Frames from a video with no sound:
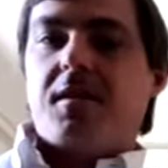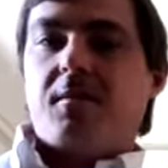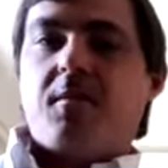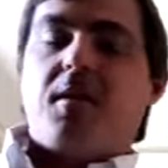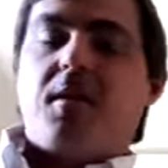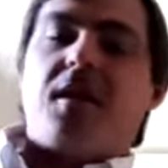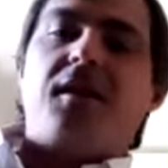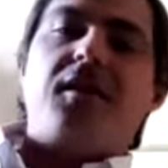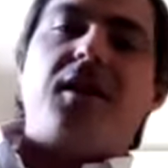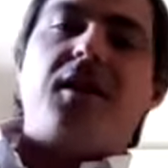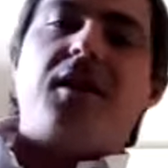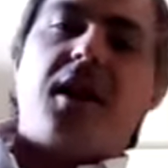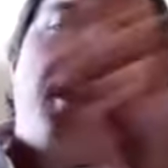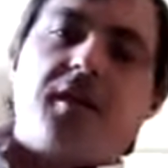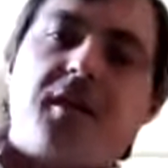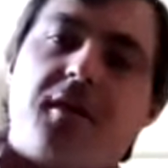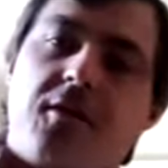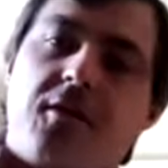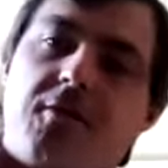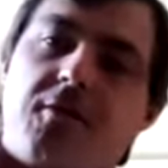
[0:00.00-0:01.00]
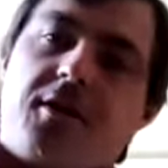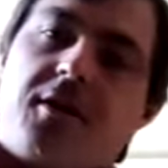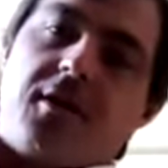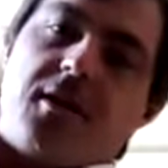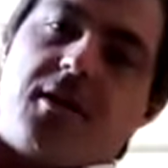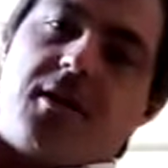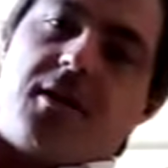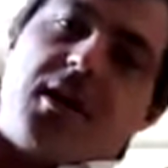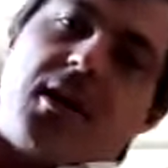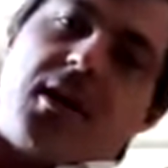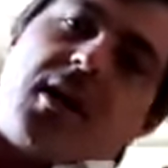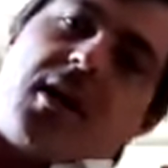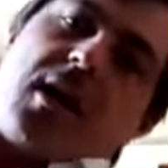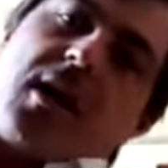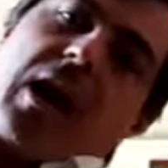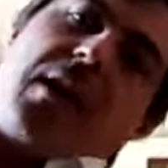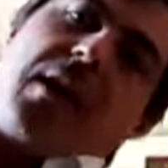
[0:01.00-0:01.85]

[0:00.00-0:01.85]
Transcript: with Andrea, the owner, and